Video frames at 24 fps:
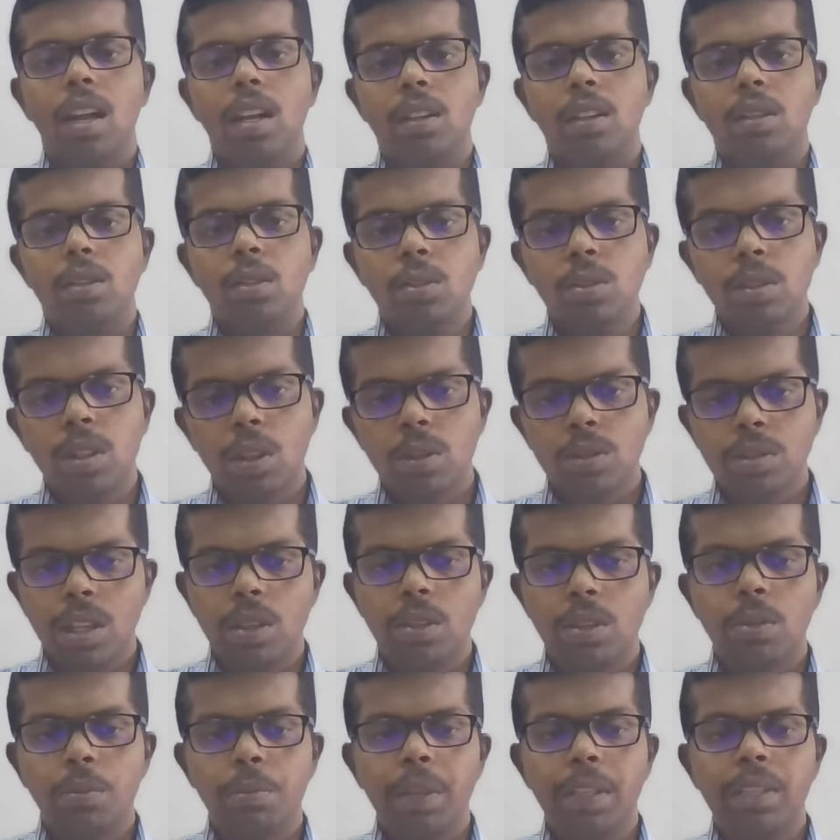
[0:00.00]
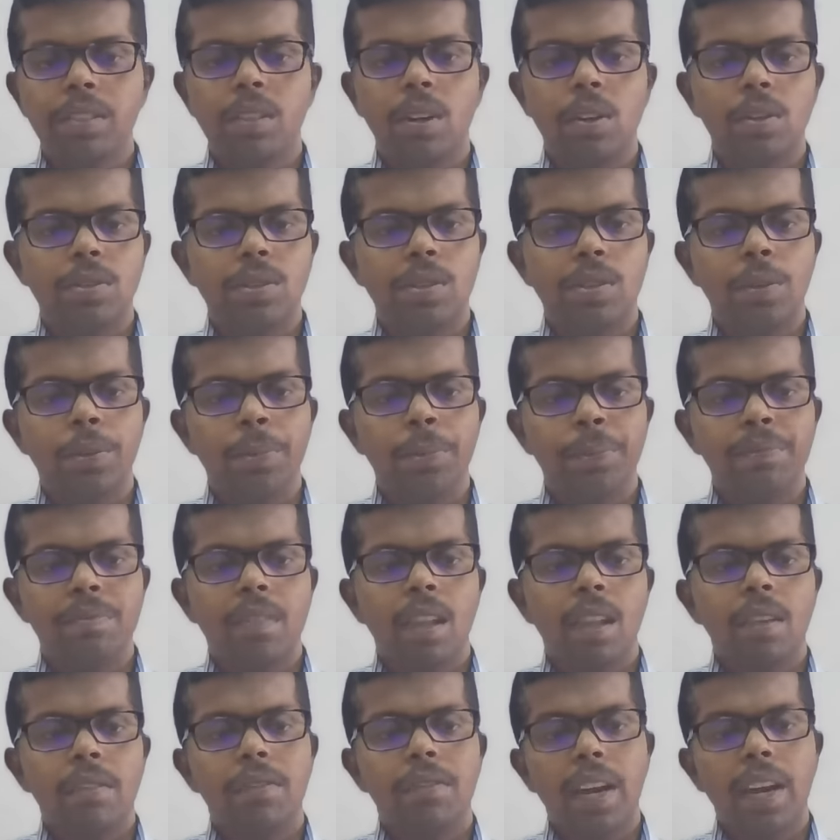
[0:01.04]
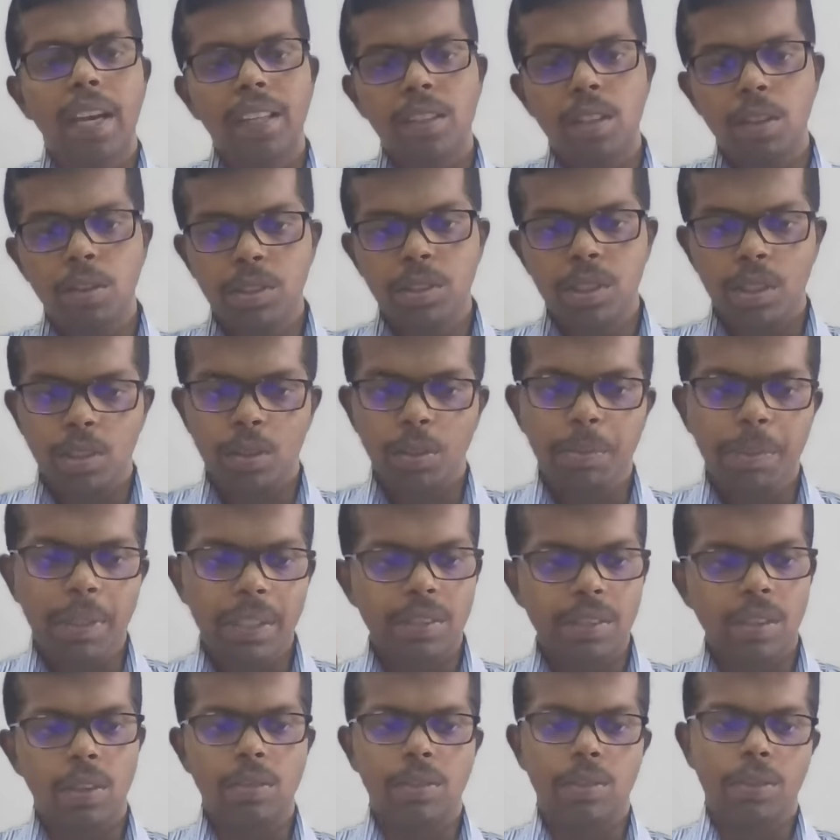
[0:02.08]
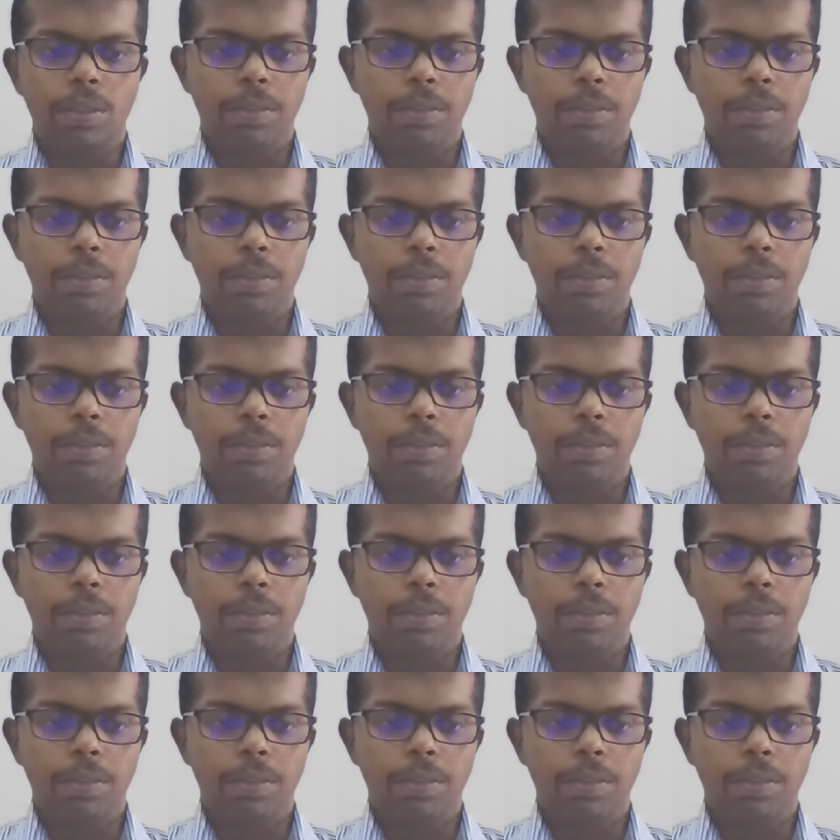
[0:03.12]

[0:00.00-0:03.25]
2000 rupees also, 5000 rupees also.